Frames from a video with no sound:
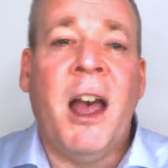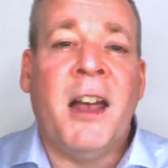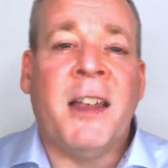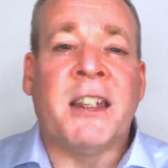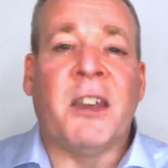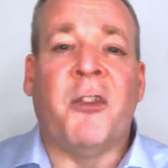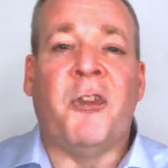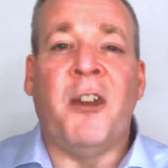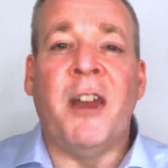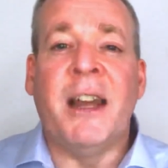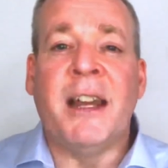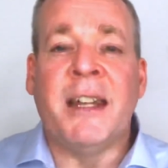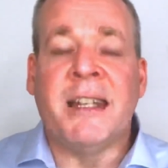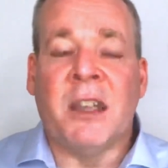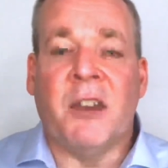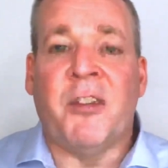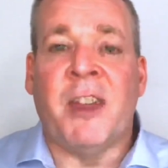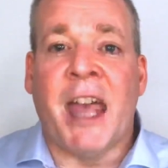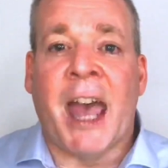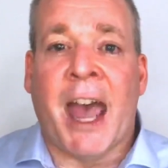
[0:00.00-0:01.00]
to feel as
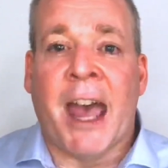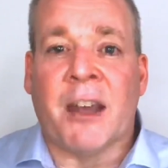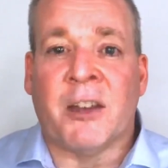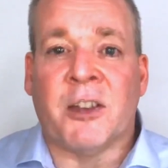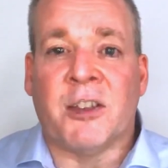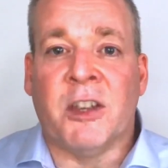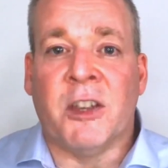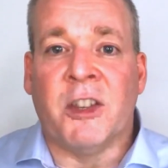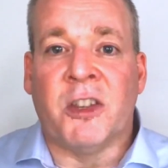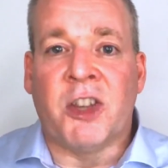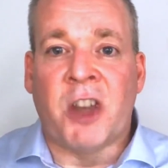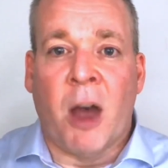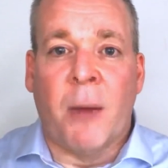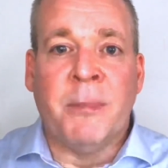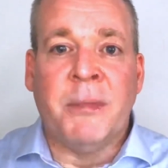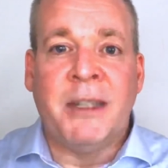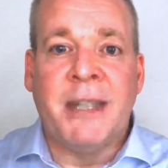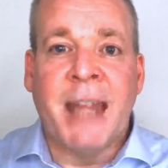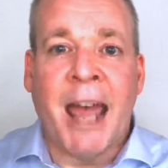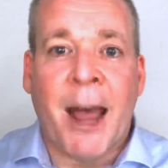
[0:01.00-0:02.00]
if the actors
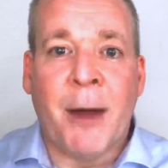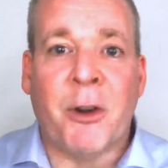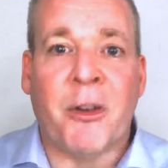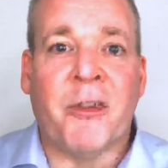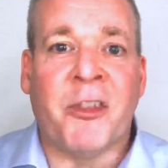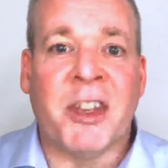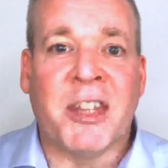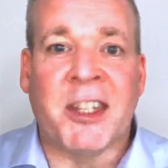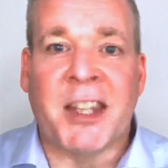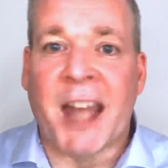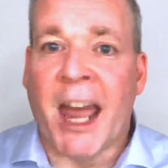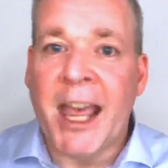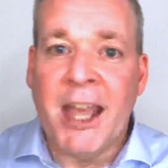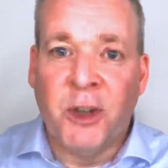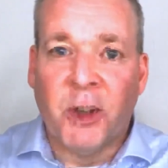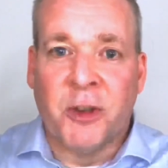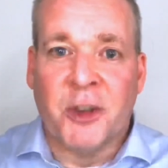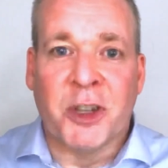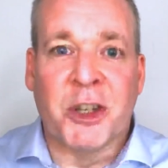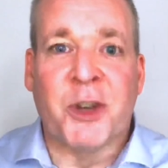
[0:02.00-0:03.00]
come down off the
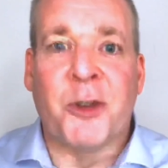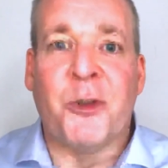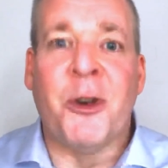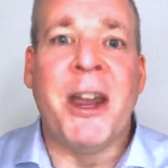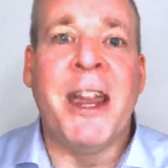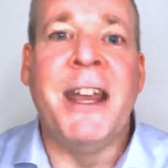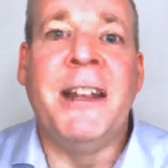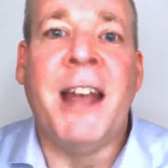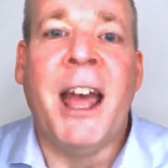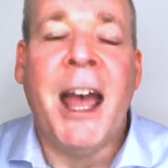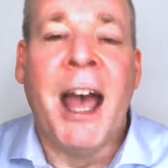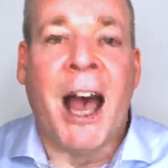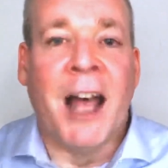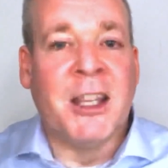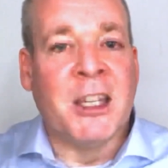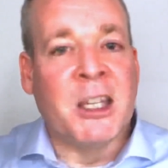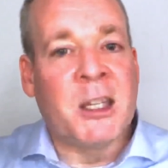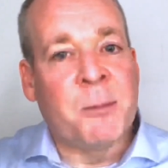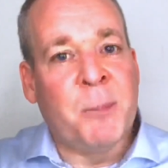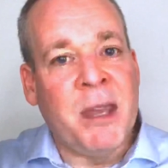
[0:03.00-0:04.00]
stage or the screen
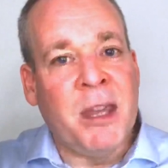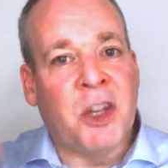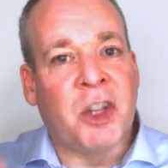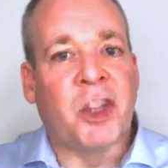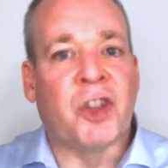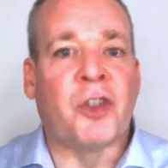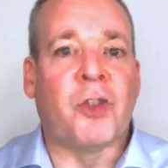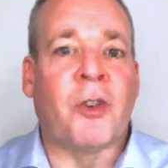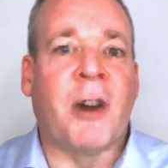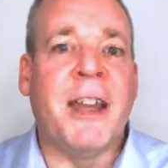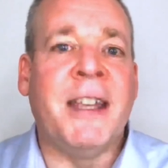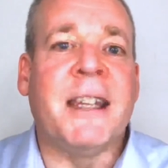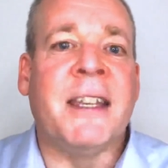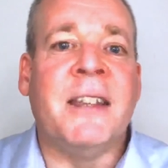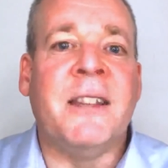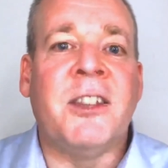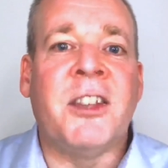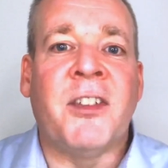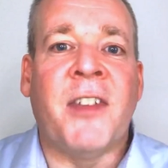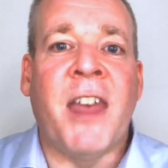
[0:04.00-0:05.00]
and speak straight
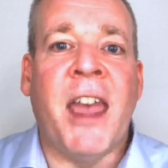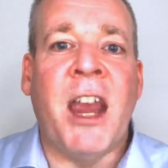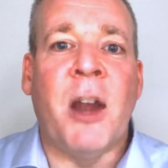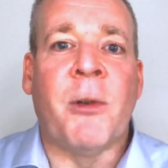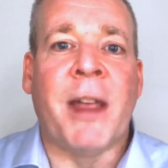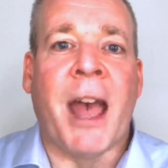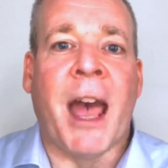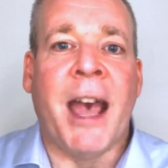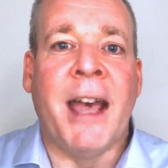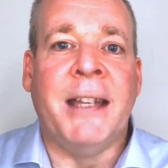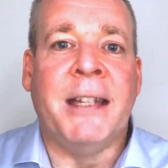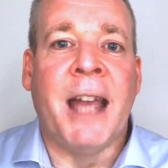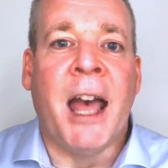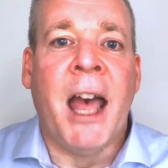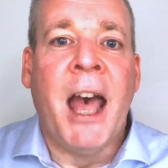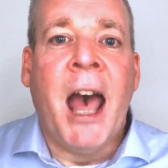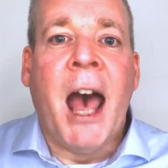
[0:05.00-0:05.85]
into the hearing aid.